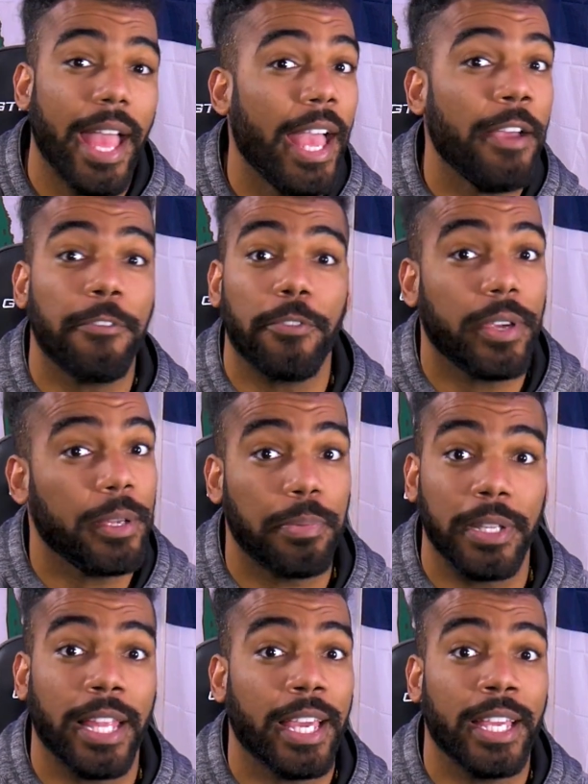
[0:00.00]
every
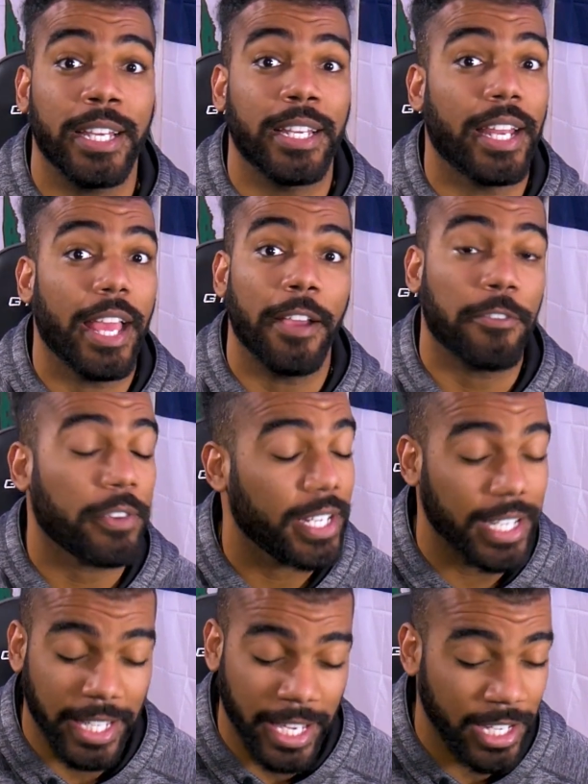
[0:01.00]
plan and every
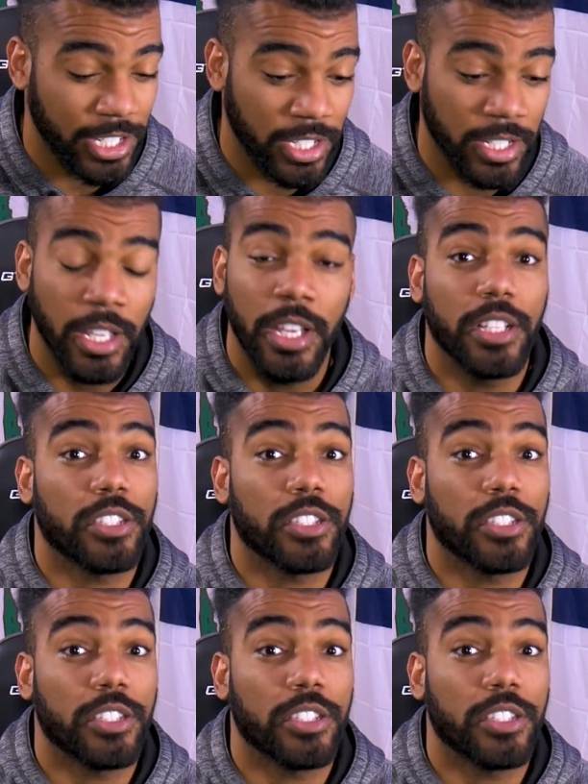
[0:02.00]
indication